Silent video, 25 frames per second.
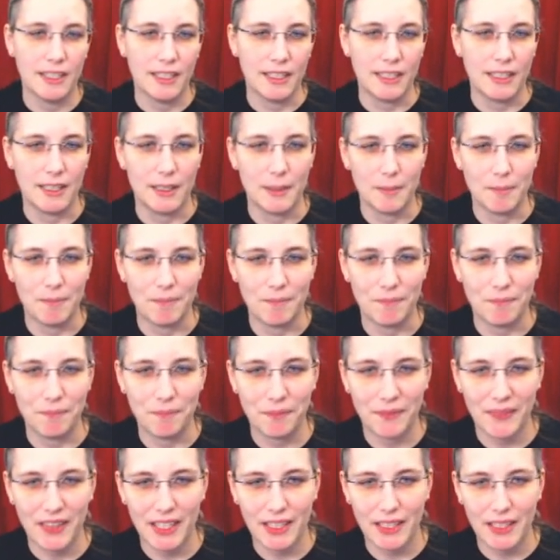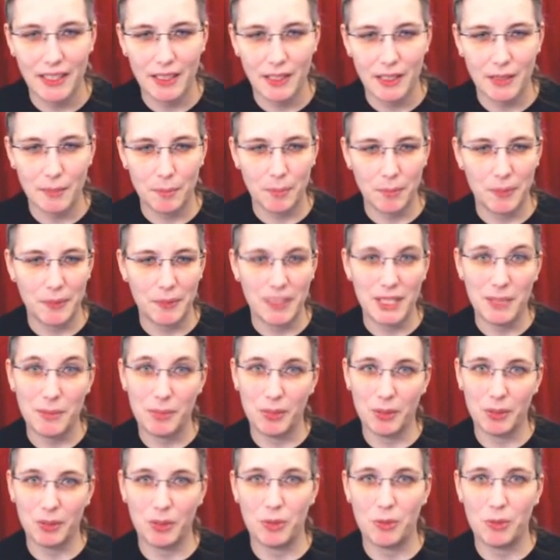Um,
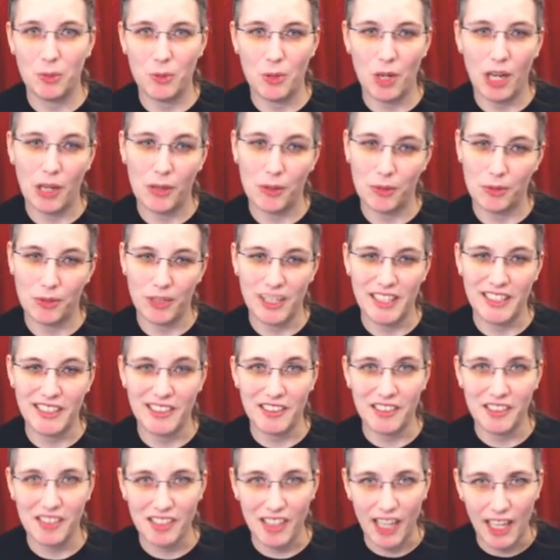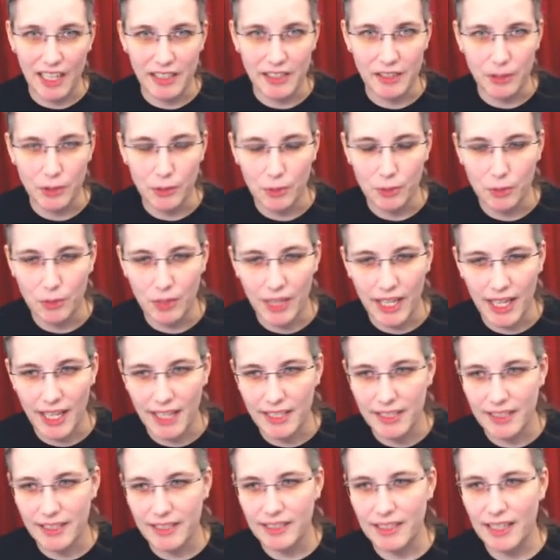people who outright insult you.
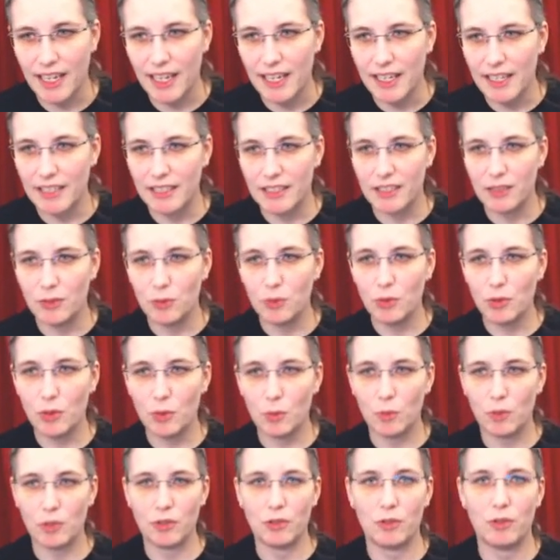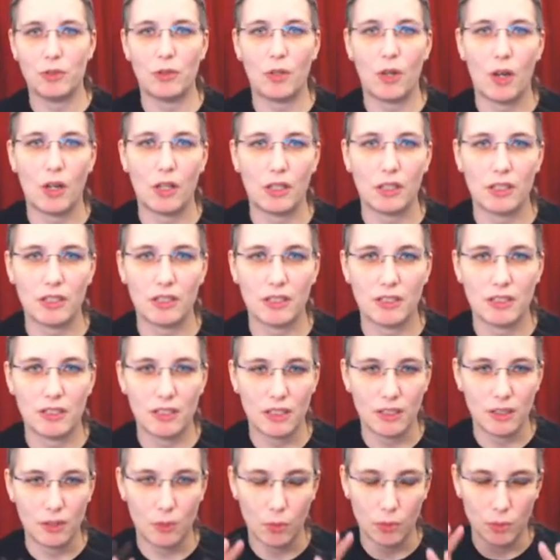And I do not want to talk,
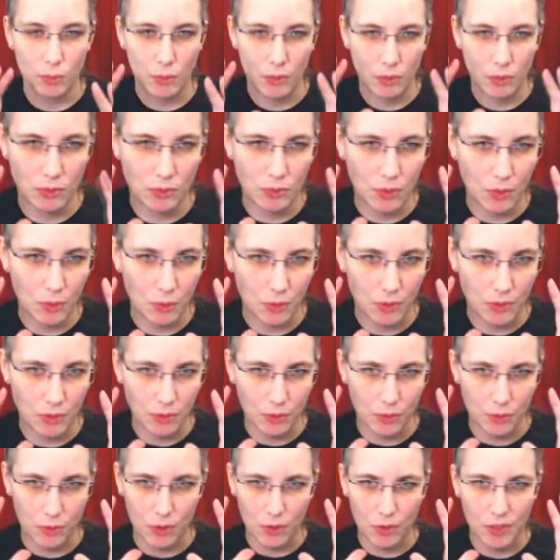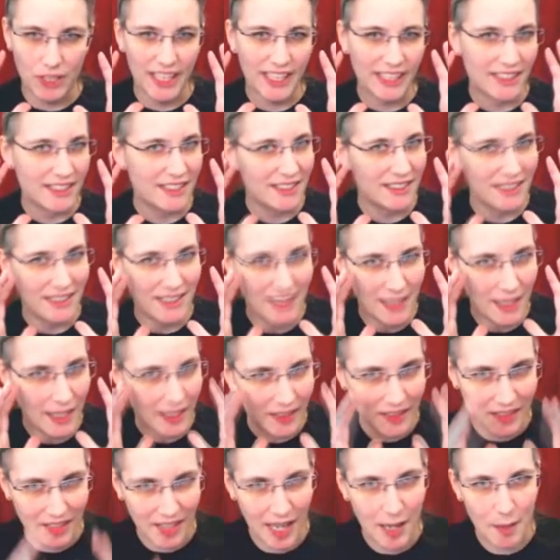do not want to collect
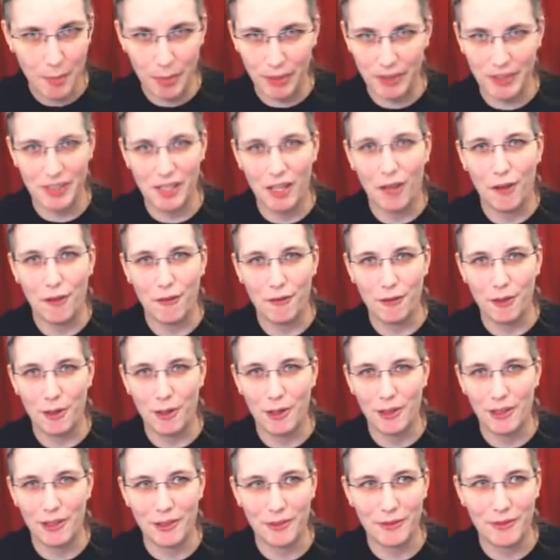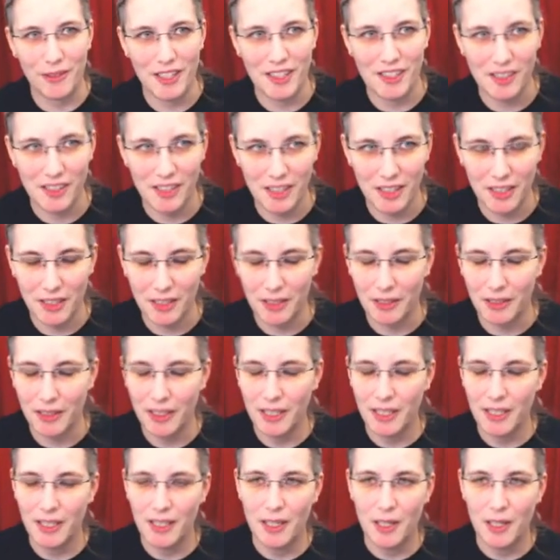examples of all of this here.